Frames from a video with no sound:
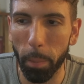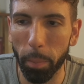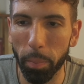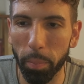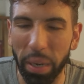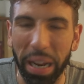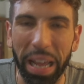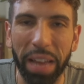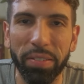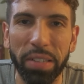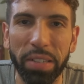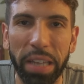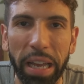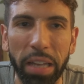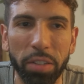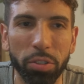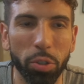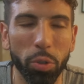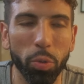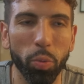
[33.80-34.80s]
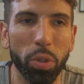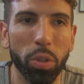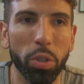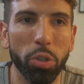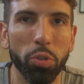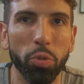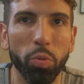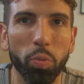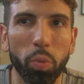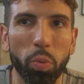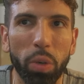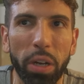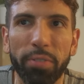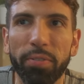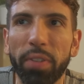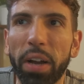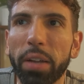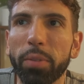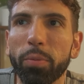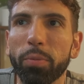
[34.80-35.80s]
but I have to ask you, because what I
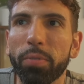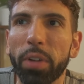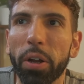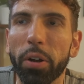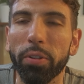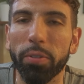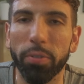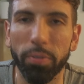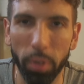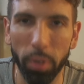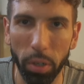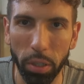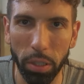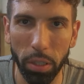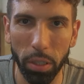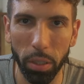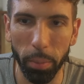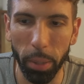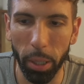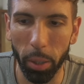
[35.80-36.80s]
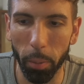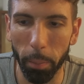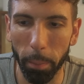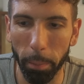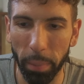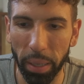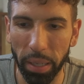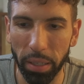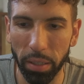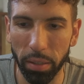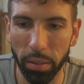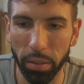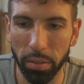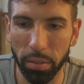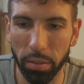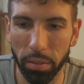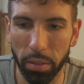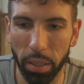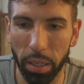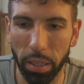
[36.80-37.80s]
find very funny about men in this
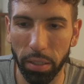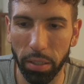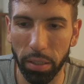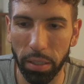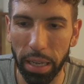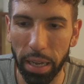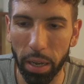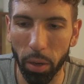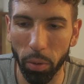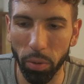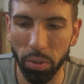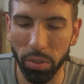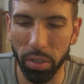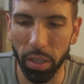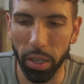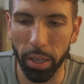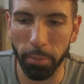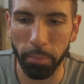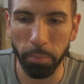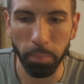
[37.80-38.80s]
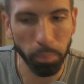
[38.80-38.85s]
society now is that